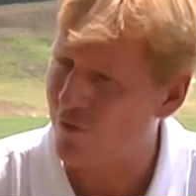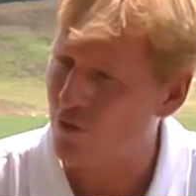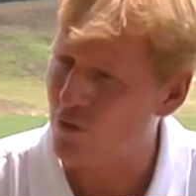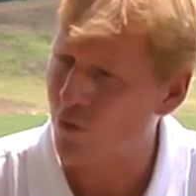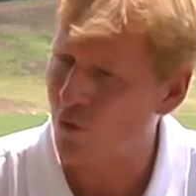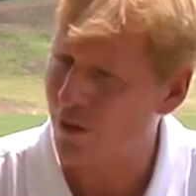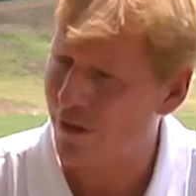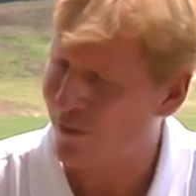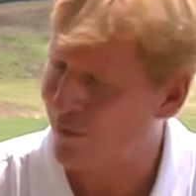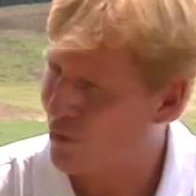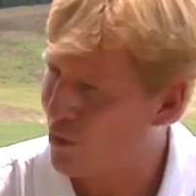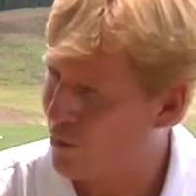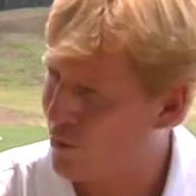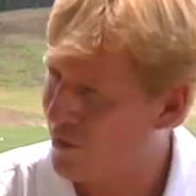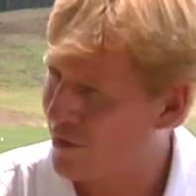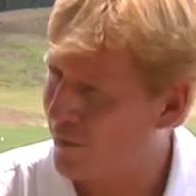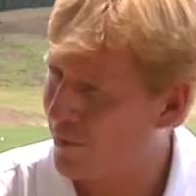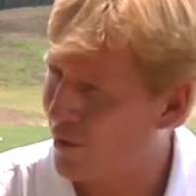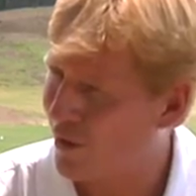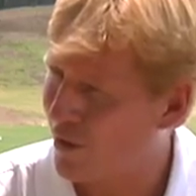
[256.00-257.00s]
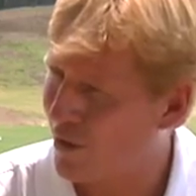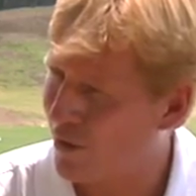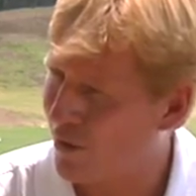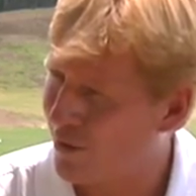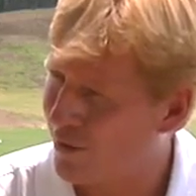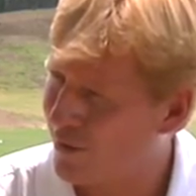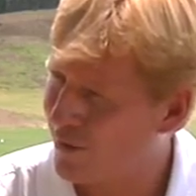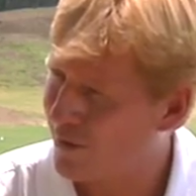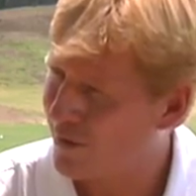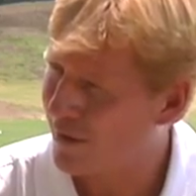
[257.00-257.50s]
is working more with the player.
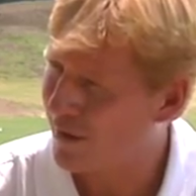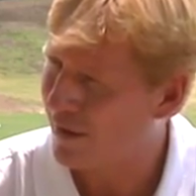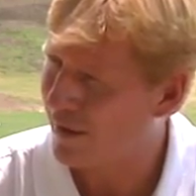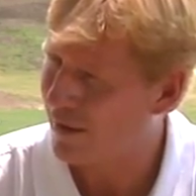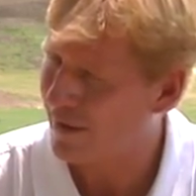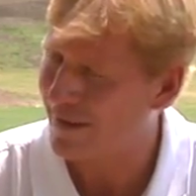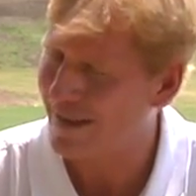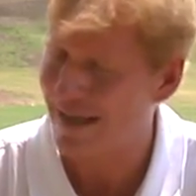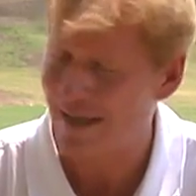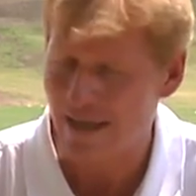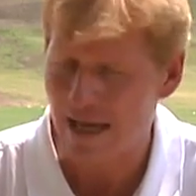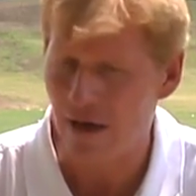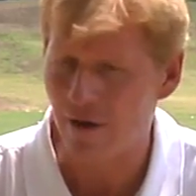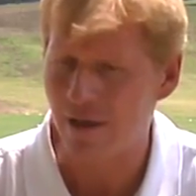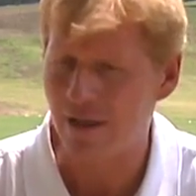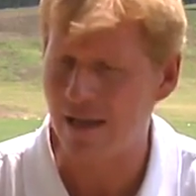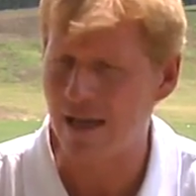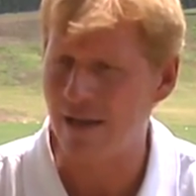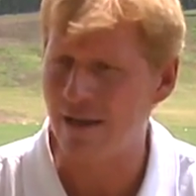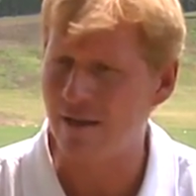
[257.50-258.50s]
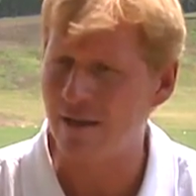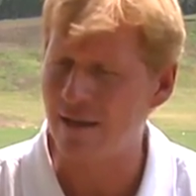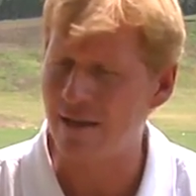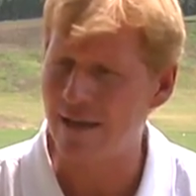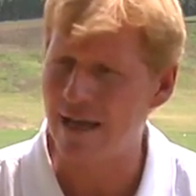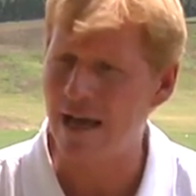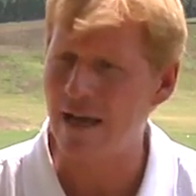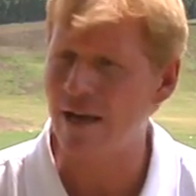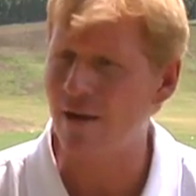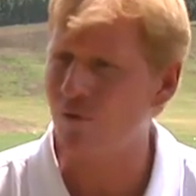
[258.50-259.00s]
Now, again,
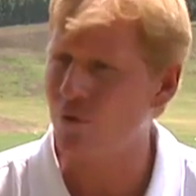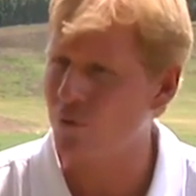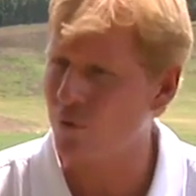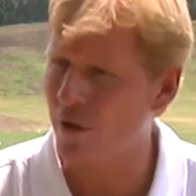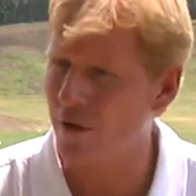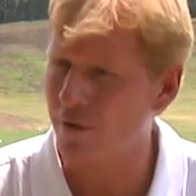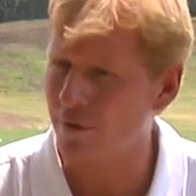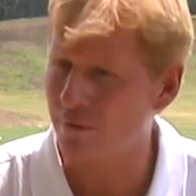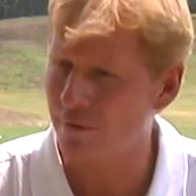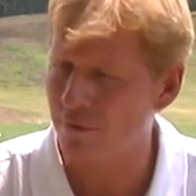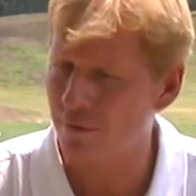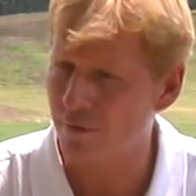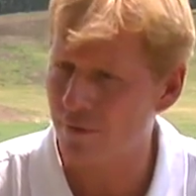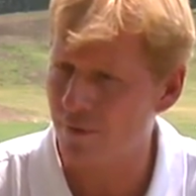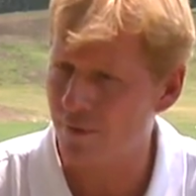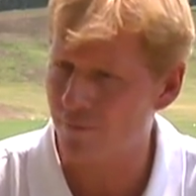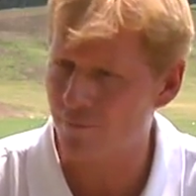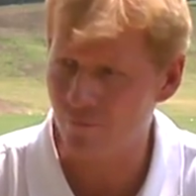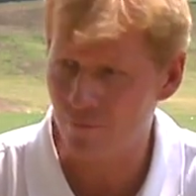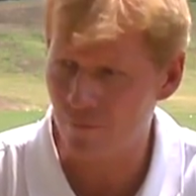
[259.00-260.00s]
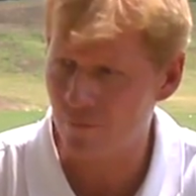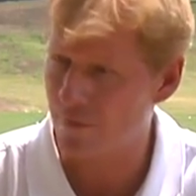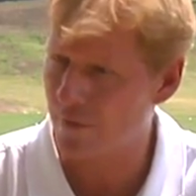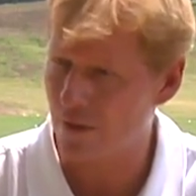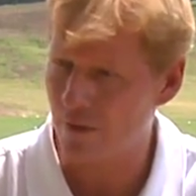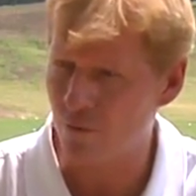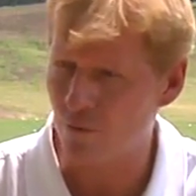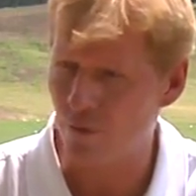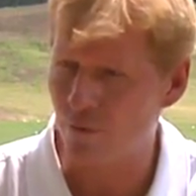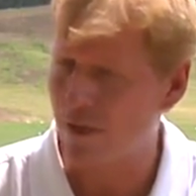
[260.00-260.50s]
not everyone
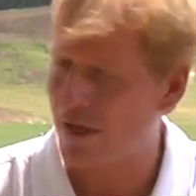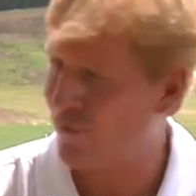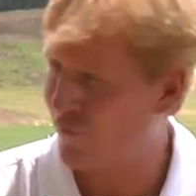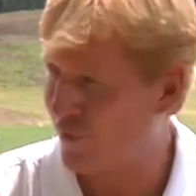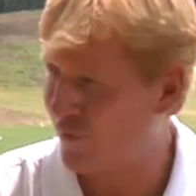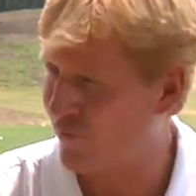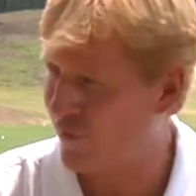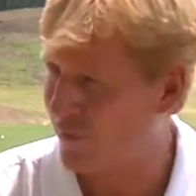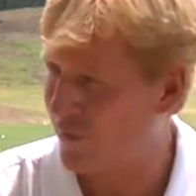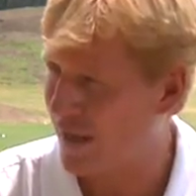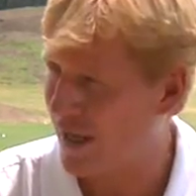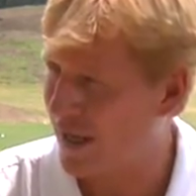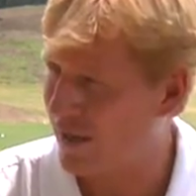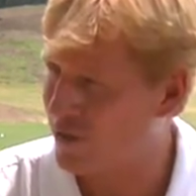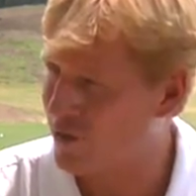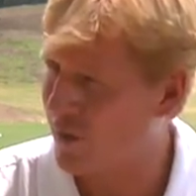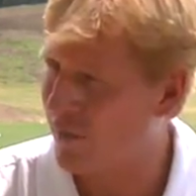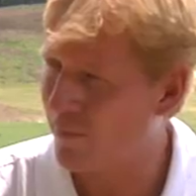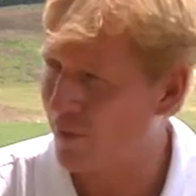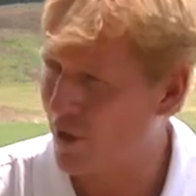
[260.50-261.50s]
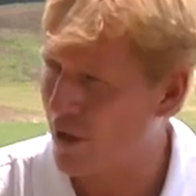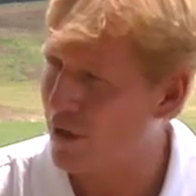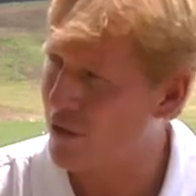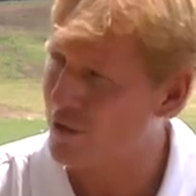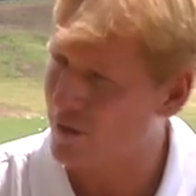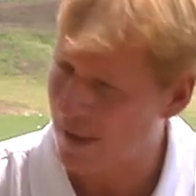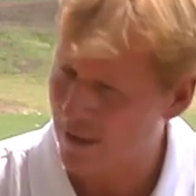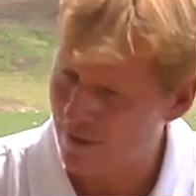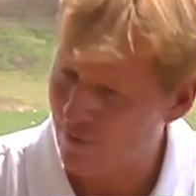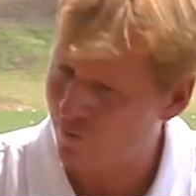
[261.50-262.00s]
will benefit from that. Some
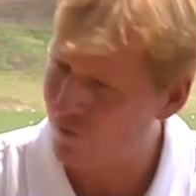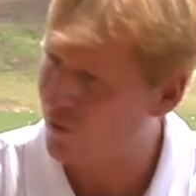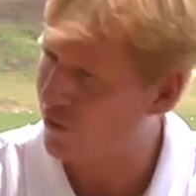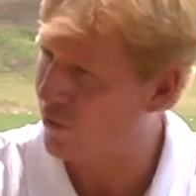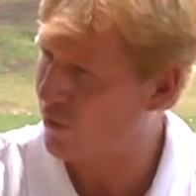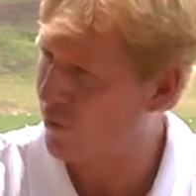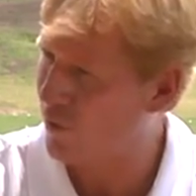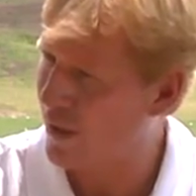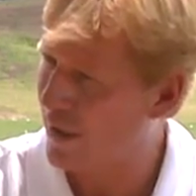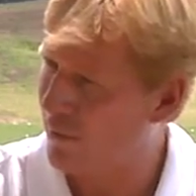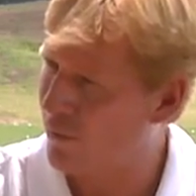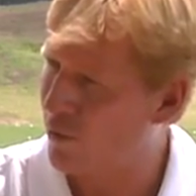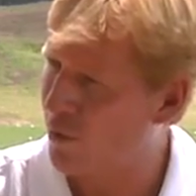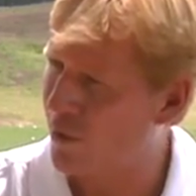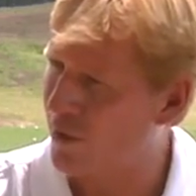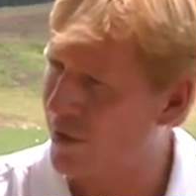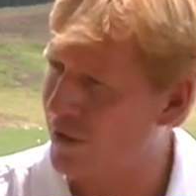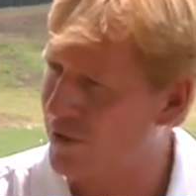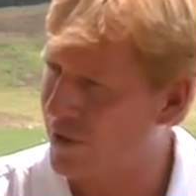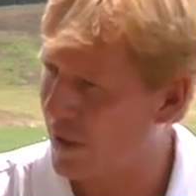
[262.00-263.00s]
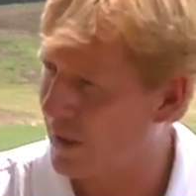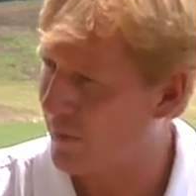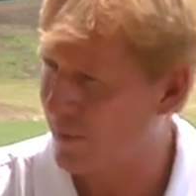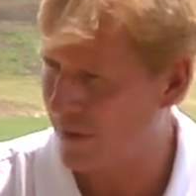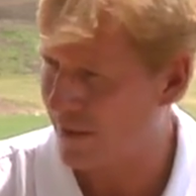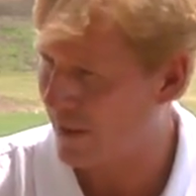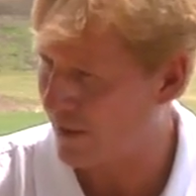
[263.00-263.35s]
players like to feel the weight more in the tip, and